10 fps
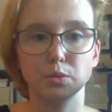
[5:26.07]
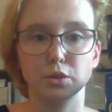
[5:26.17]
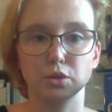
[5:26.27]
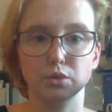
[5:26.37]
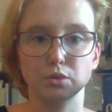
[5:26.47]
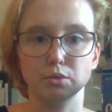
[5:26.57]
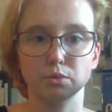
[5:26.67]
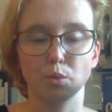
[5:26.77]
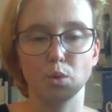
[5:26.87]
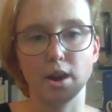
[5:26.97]
which is
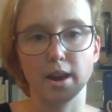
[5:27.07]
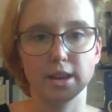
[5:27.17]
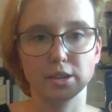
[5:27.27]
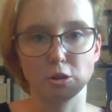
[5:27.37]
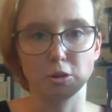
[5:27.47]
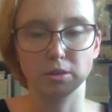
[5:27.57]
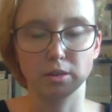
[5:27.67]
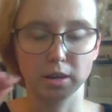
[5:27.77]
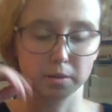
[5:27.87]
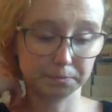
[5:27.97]
why I started
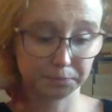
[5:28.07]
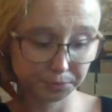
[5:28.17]
there.